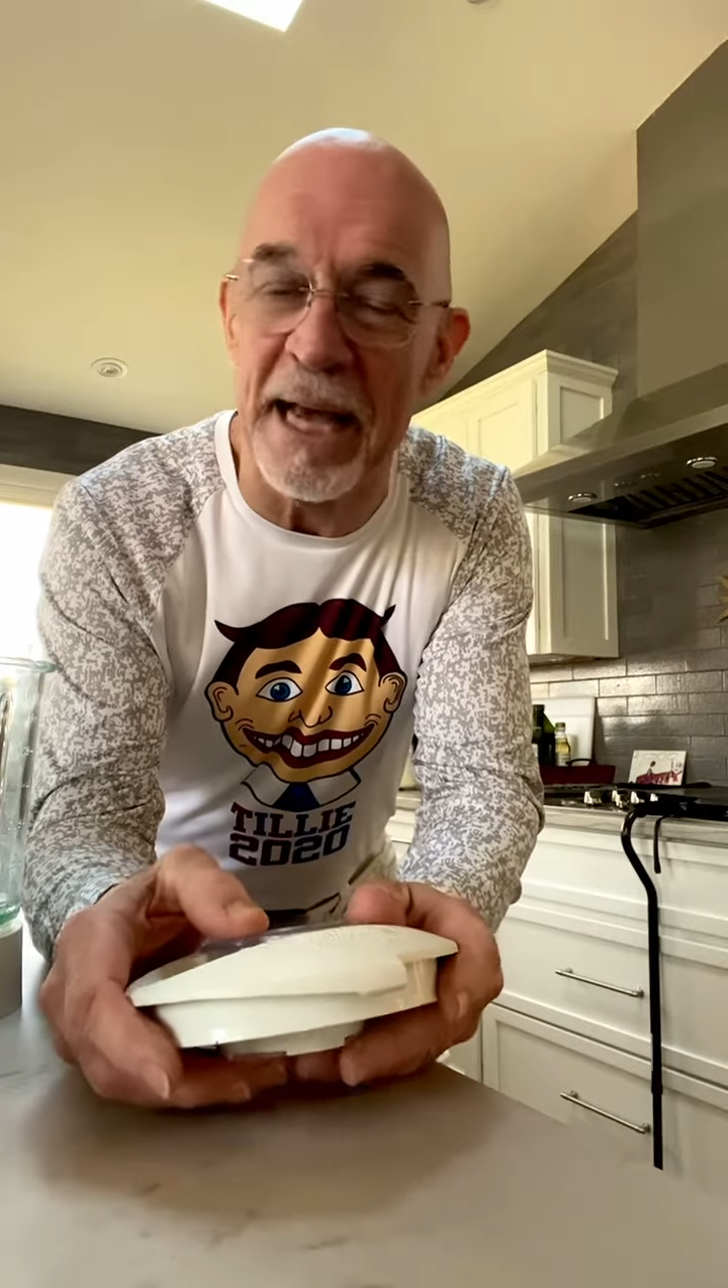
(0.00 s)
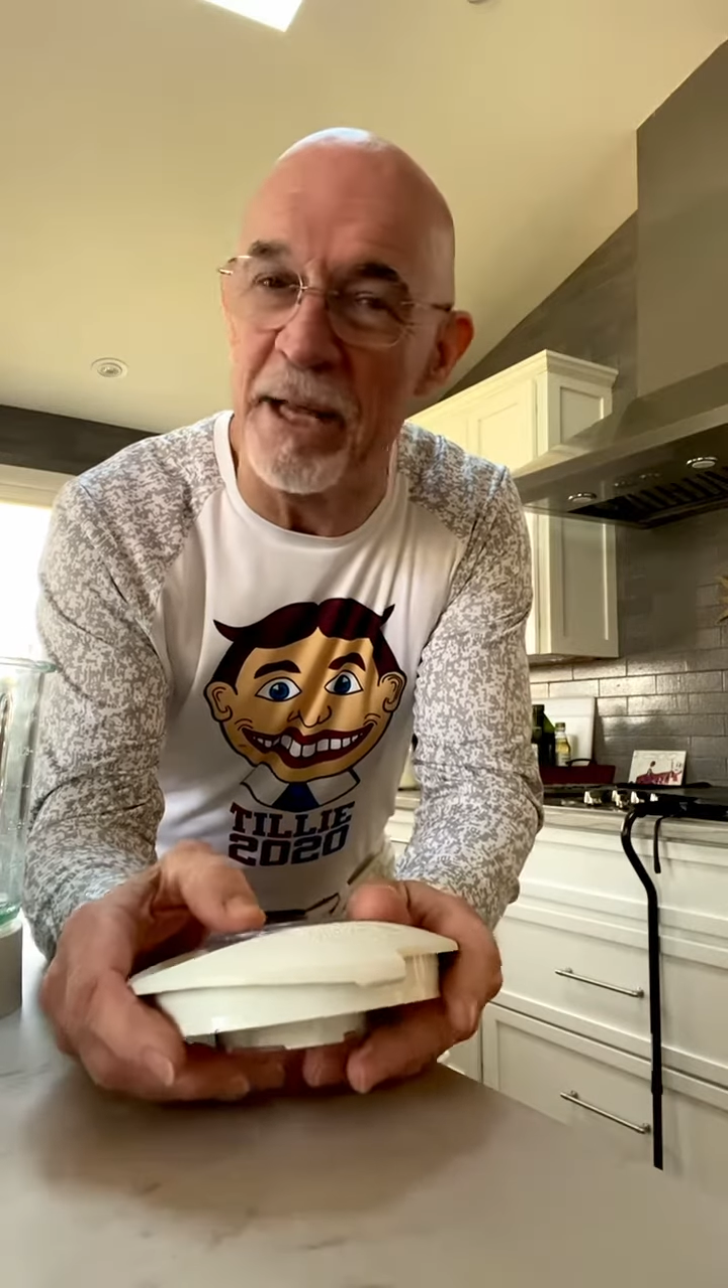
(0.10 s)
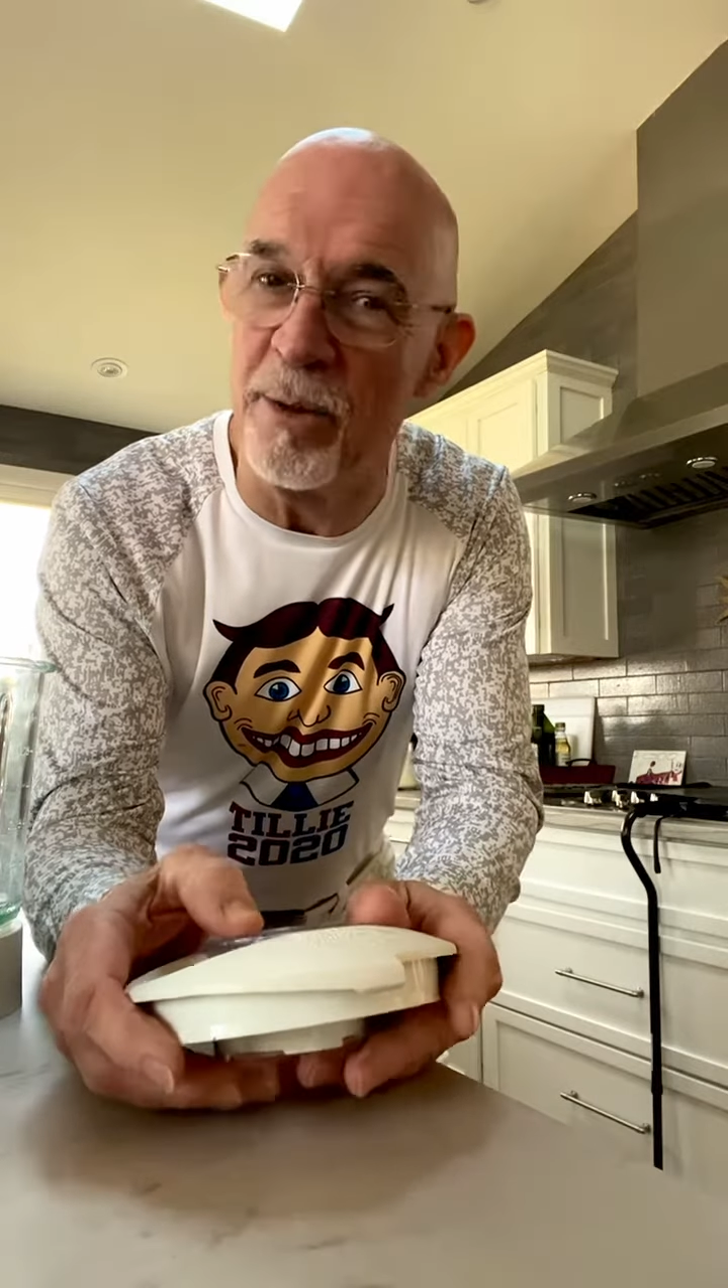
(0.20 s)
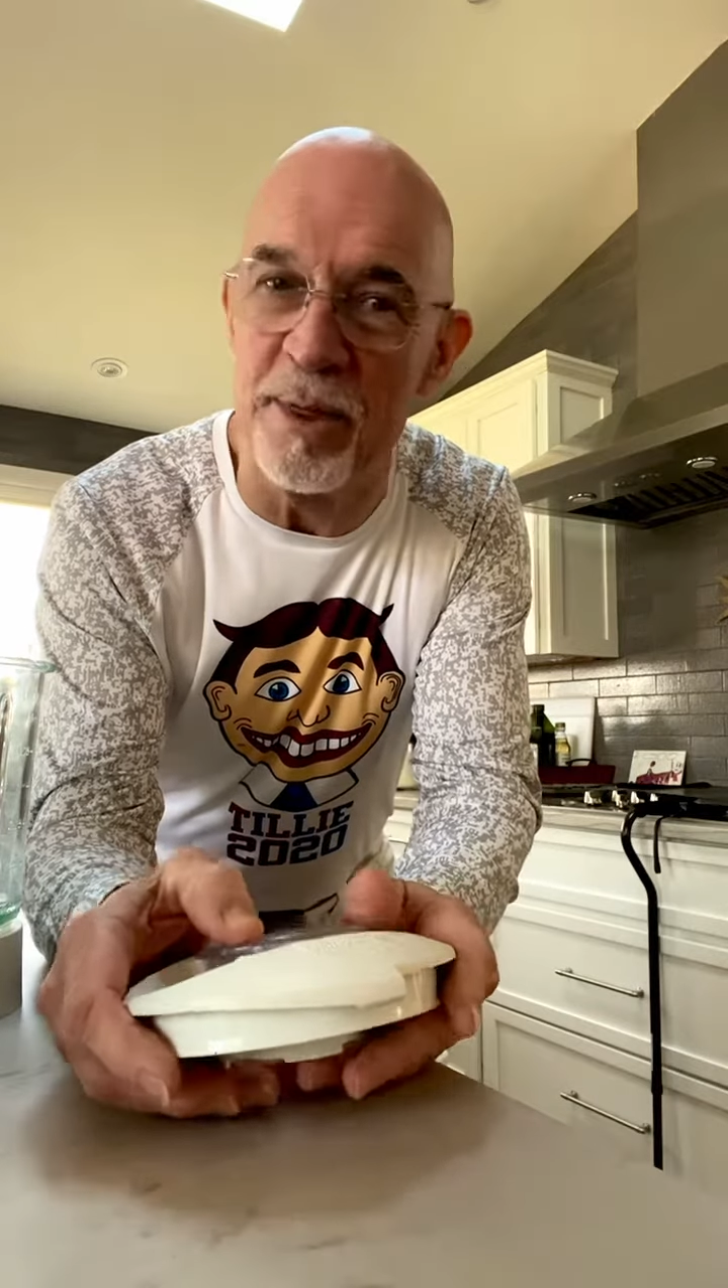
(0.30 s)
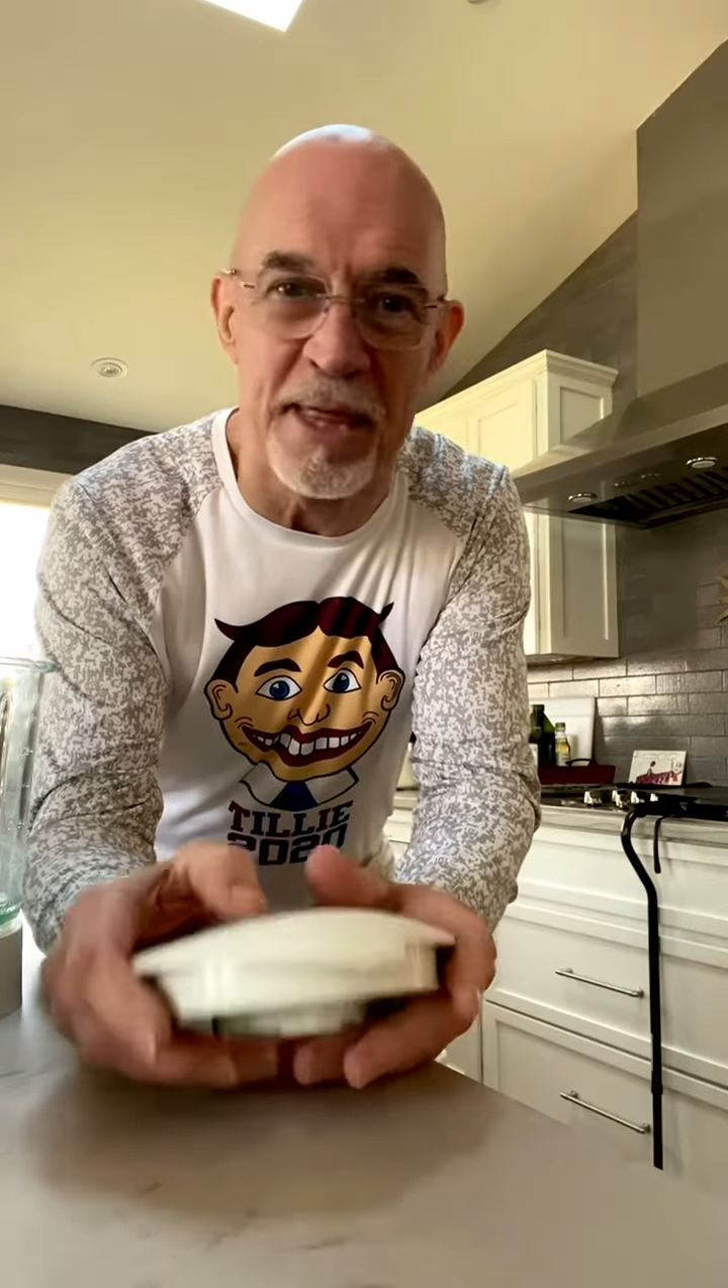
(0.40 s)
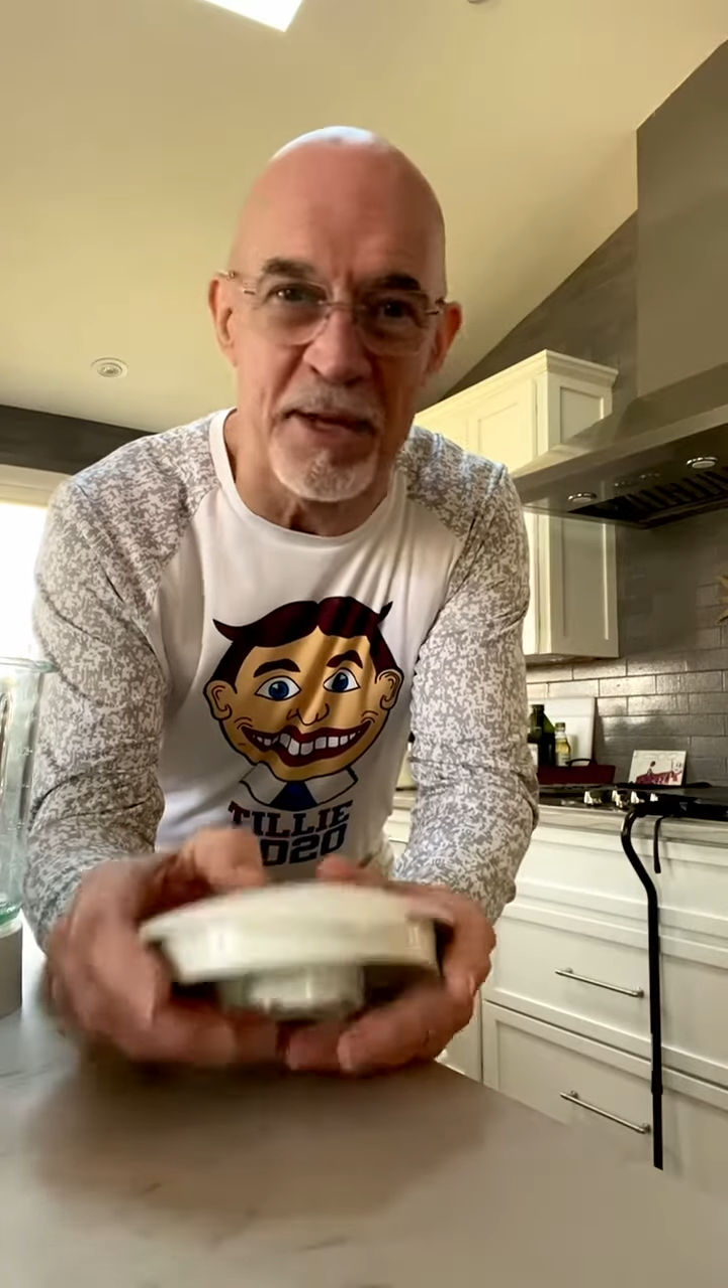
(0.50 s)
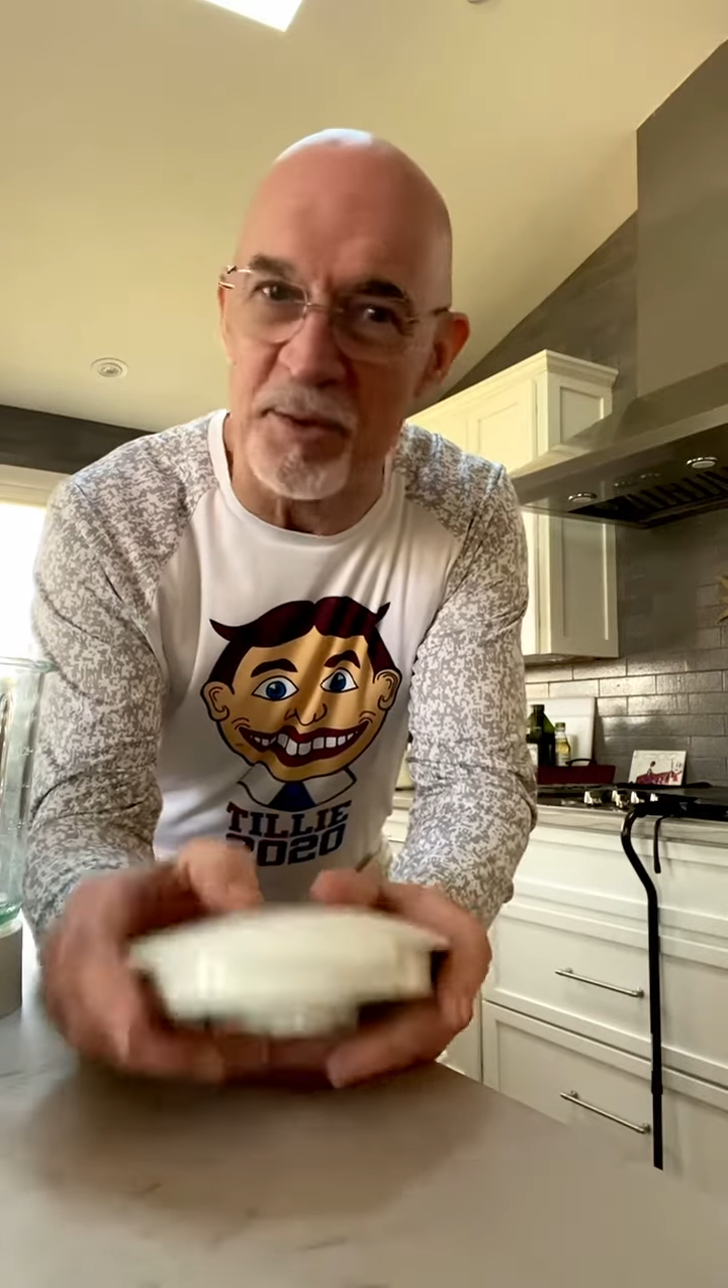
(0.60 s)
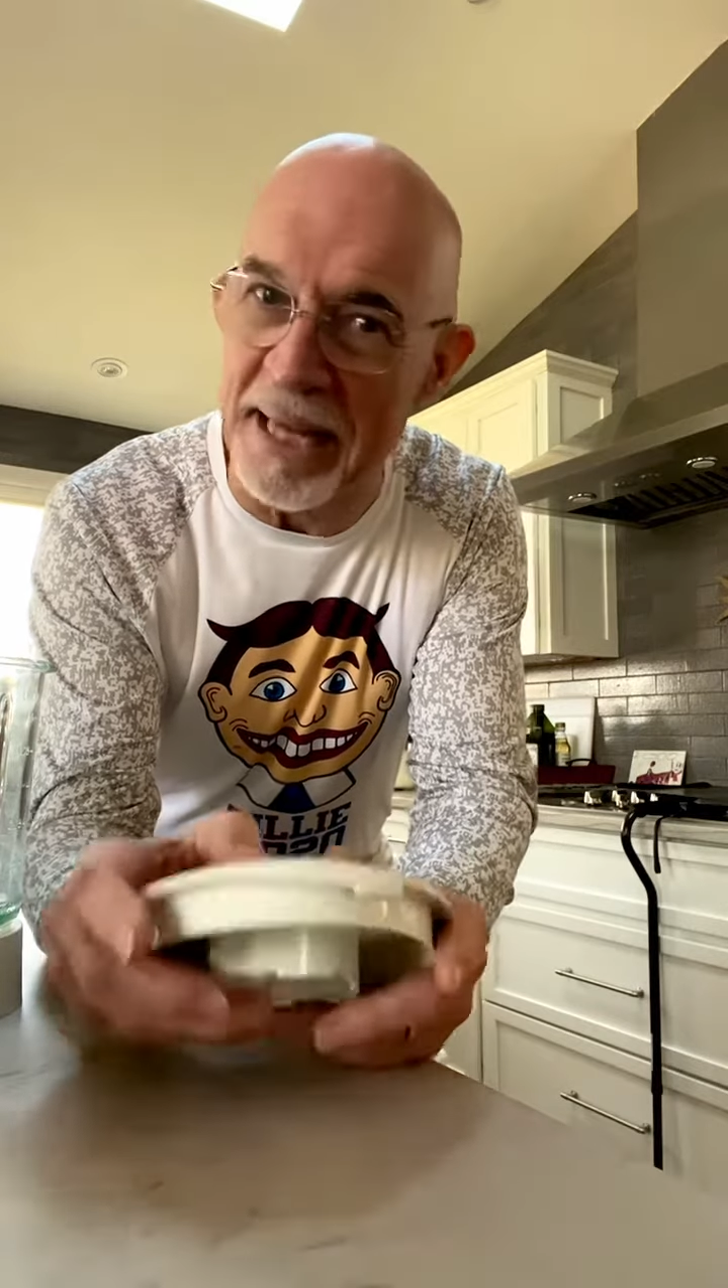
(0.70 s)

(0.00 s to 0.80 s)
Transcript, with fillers: you this